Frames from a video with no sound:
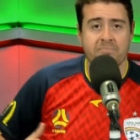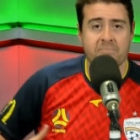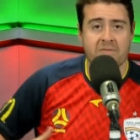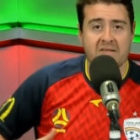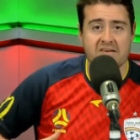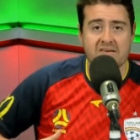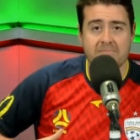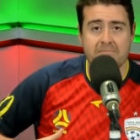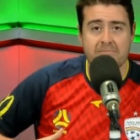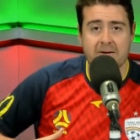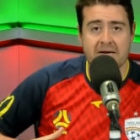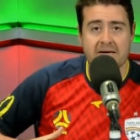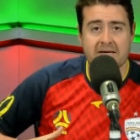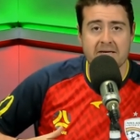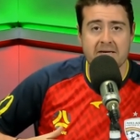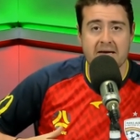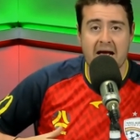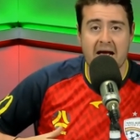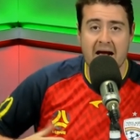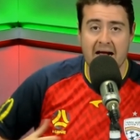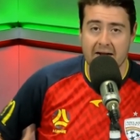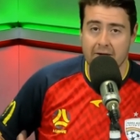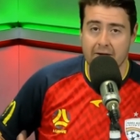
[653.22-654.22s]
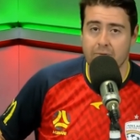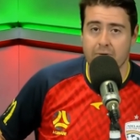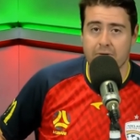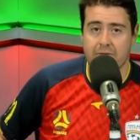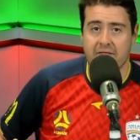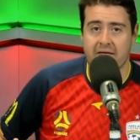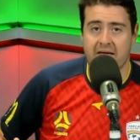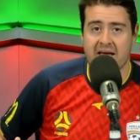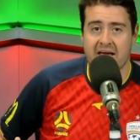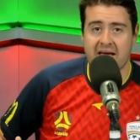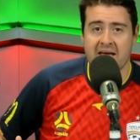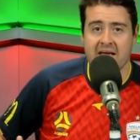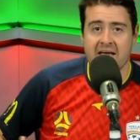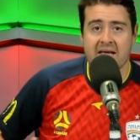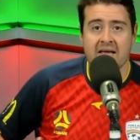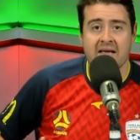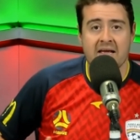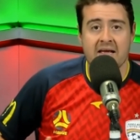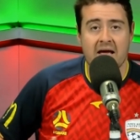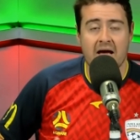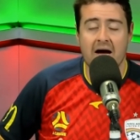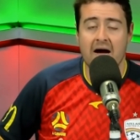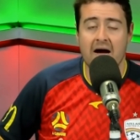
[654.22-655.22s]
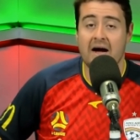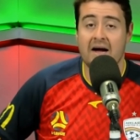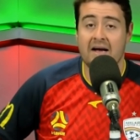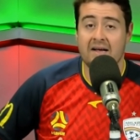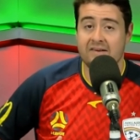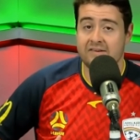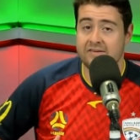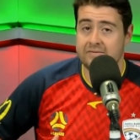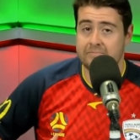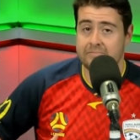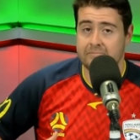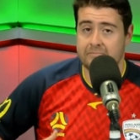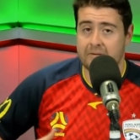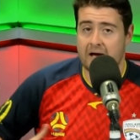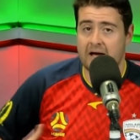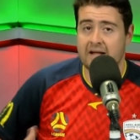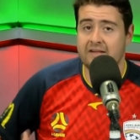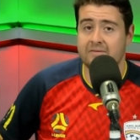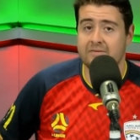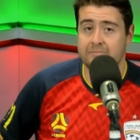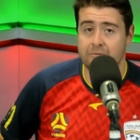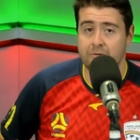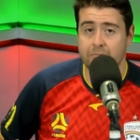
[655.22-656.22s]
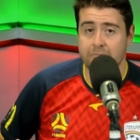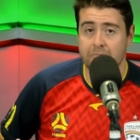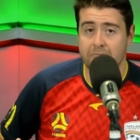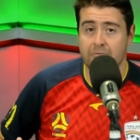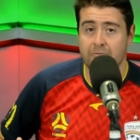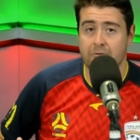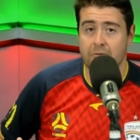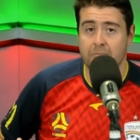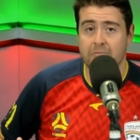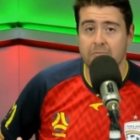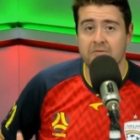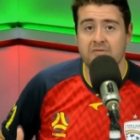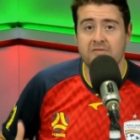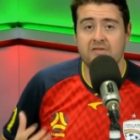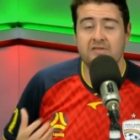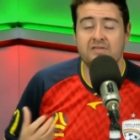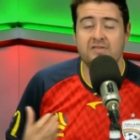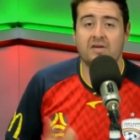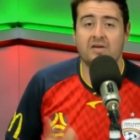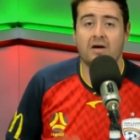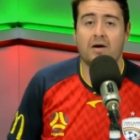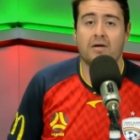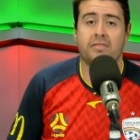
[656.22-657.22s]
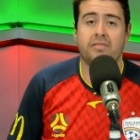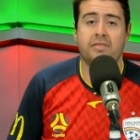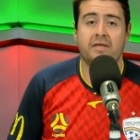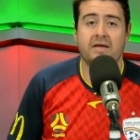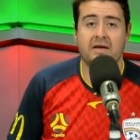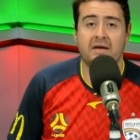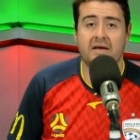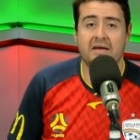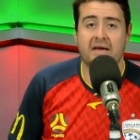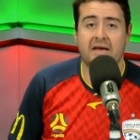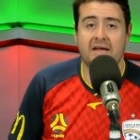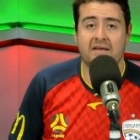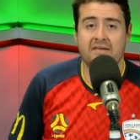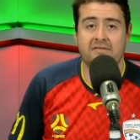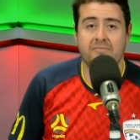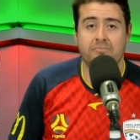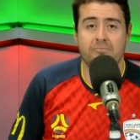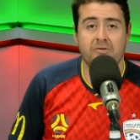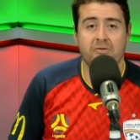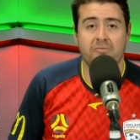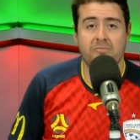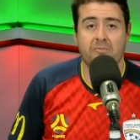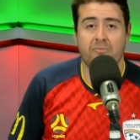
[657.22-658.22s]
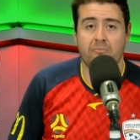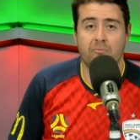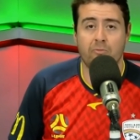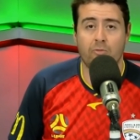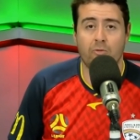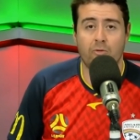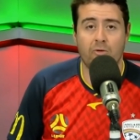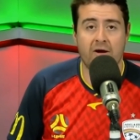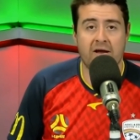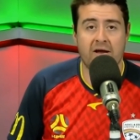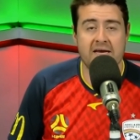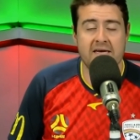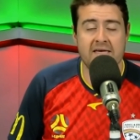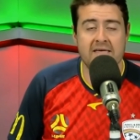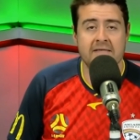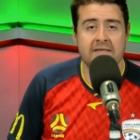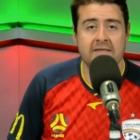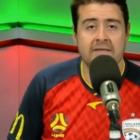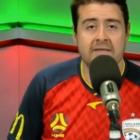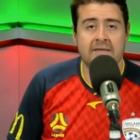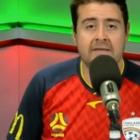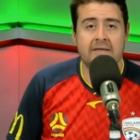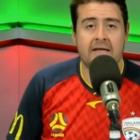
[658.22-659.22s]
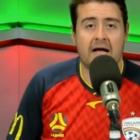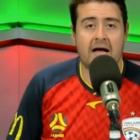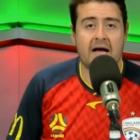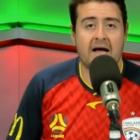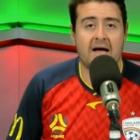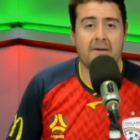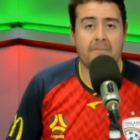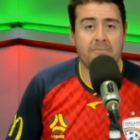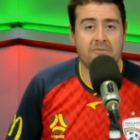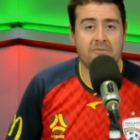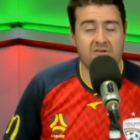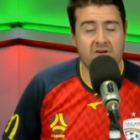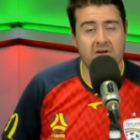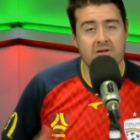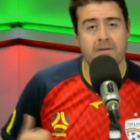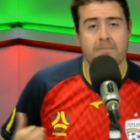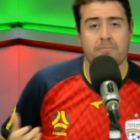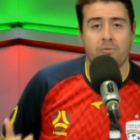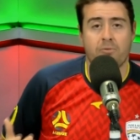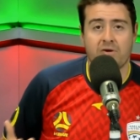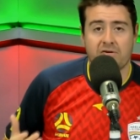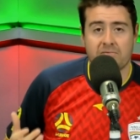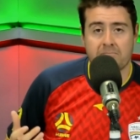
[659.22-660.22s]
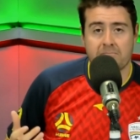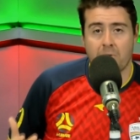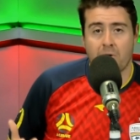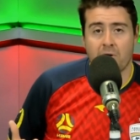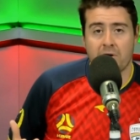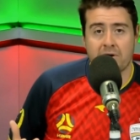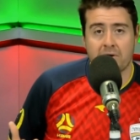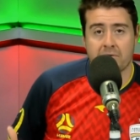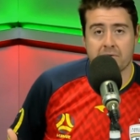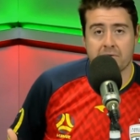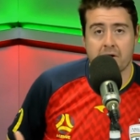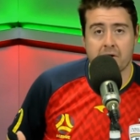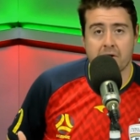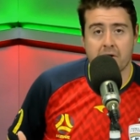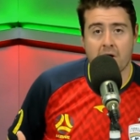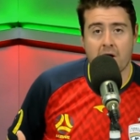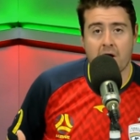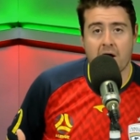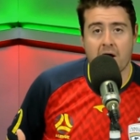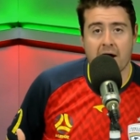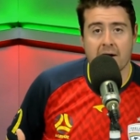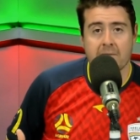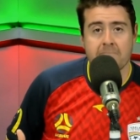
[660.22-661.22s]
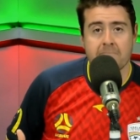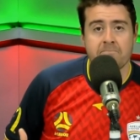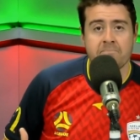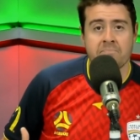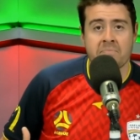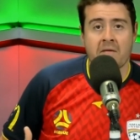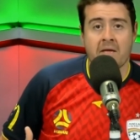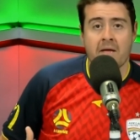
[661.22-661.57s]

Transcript: He's been adequate there. Uh, he's had some good performances, I think, against Brisbane Roar. He uh, certainly put his body on the line,